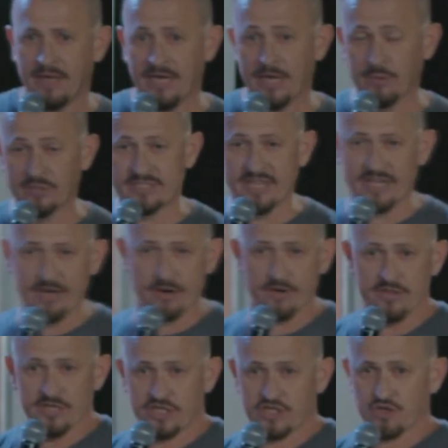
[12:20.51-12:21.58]
It was the year
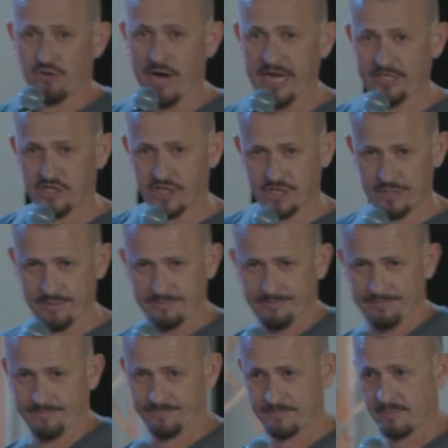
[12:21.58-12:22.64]
of the stretch.
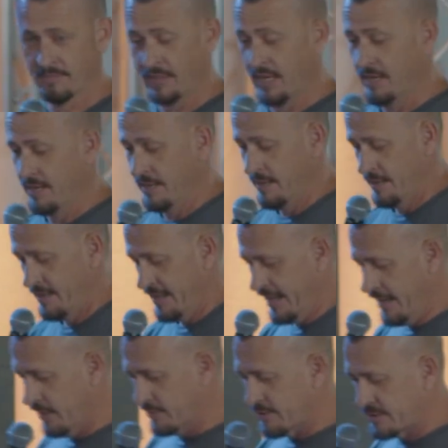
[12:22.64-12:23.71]

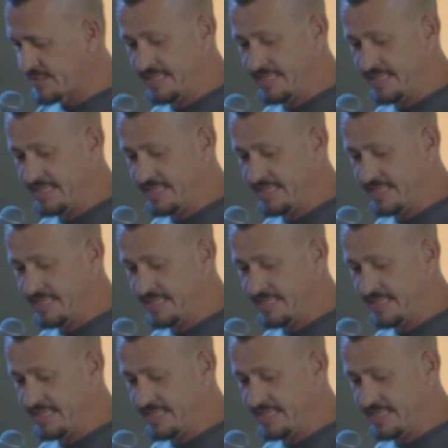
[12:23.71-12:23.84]
Elder